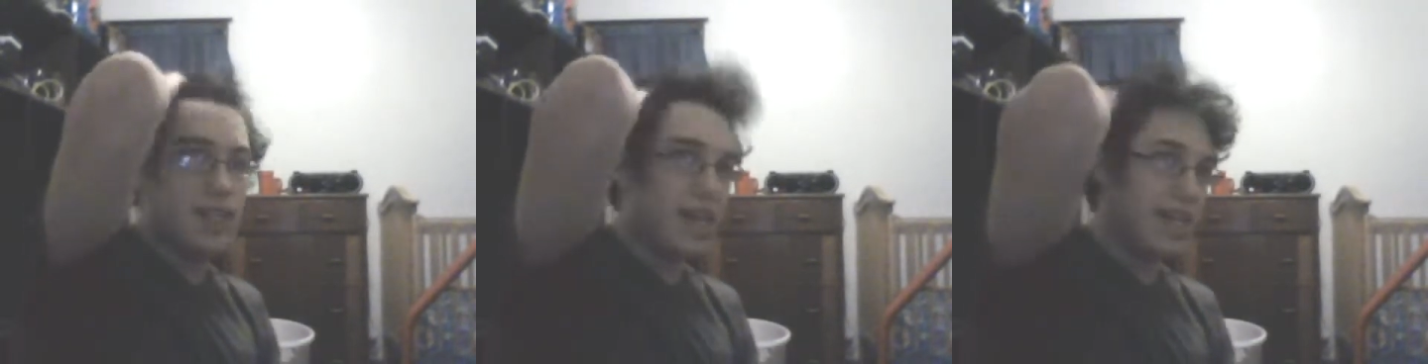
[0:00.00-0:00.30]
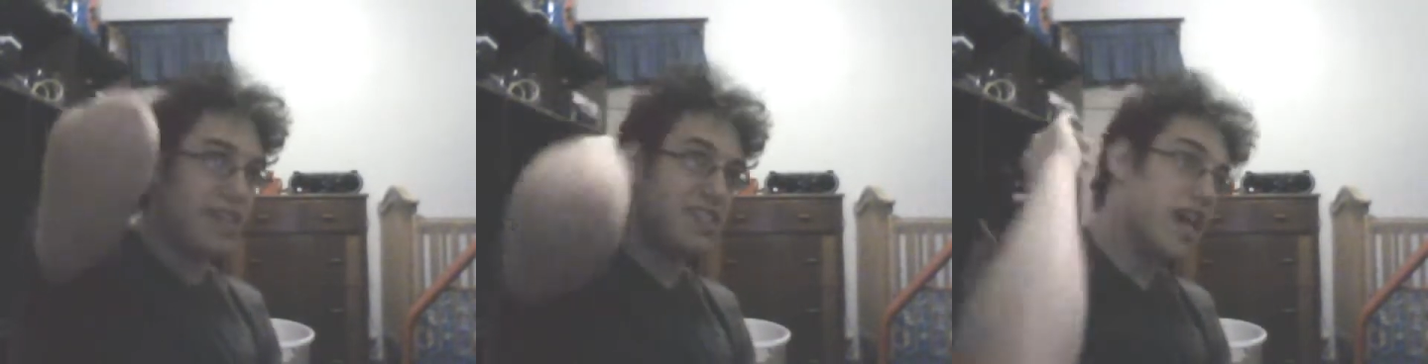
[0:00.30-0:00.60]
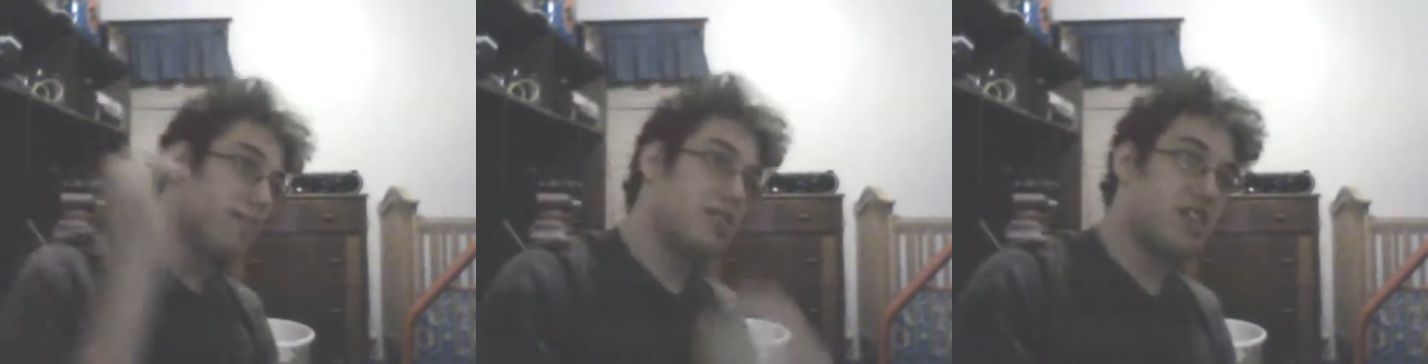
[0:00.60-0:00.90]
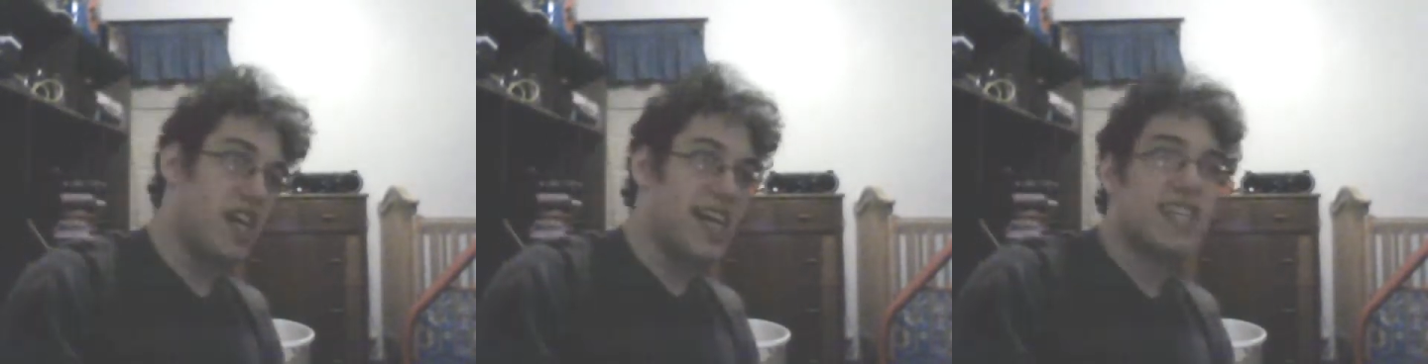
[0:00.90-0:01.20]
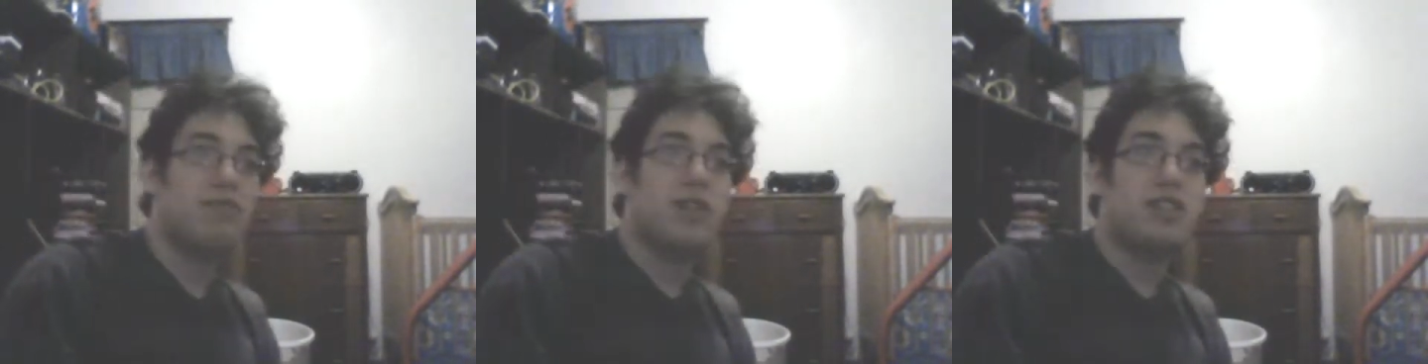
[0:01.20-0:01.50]
yeah, they stopped the
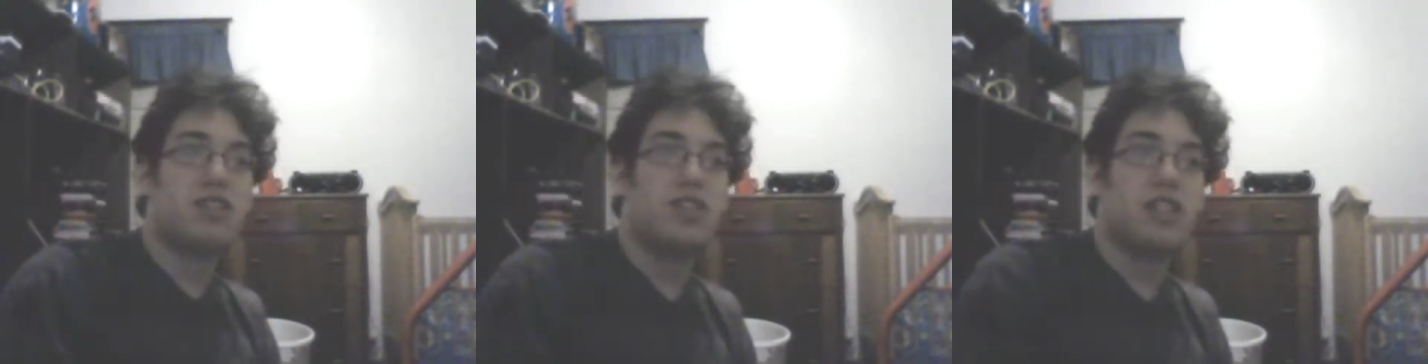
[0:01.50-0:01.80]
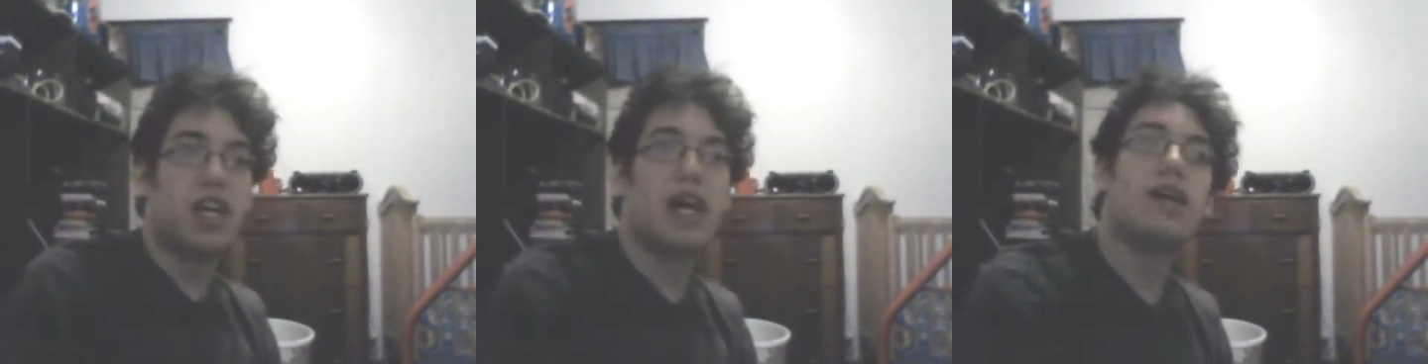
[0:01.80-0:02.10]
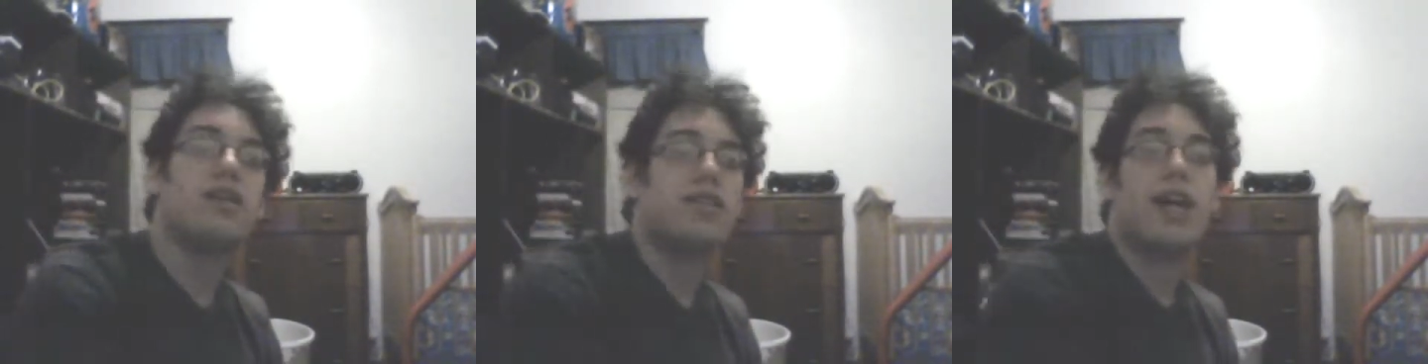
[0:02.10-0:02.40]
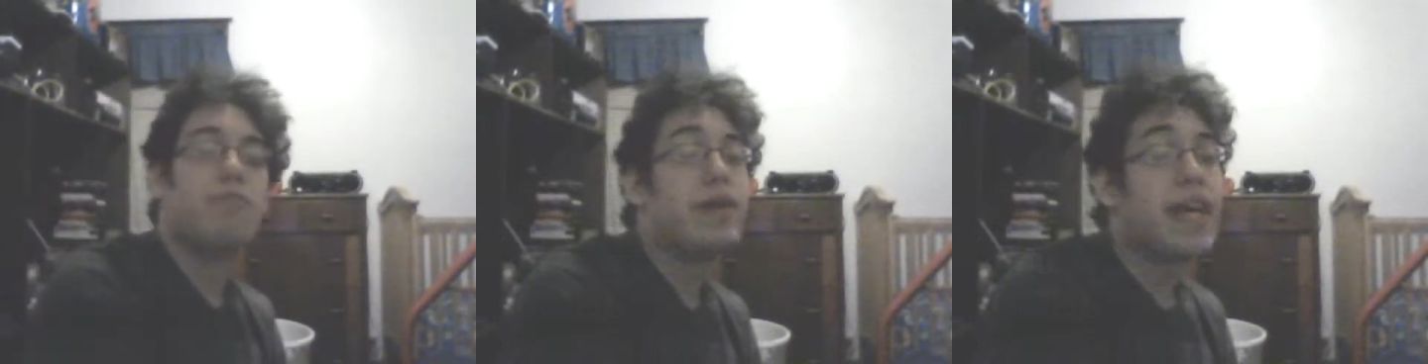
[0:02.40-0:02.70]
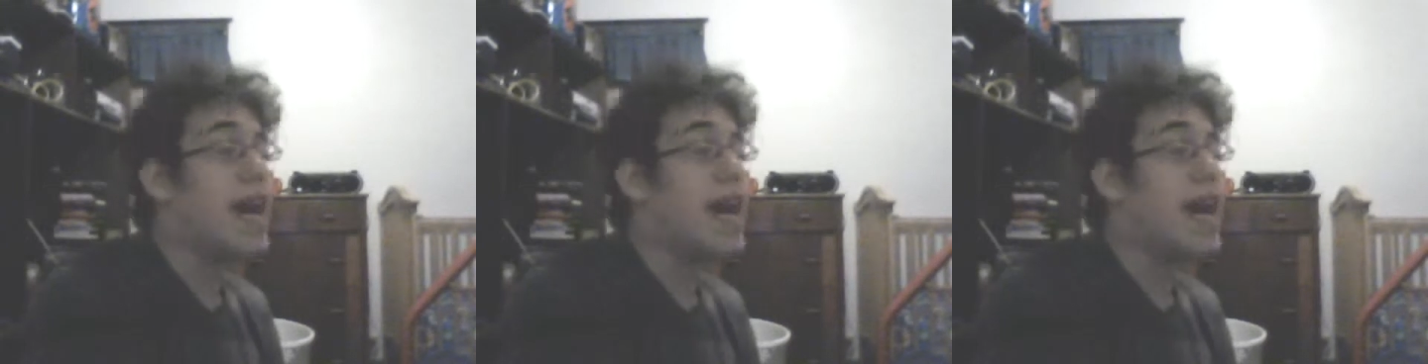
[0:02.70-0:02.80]
check, they made sure the check could not be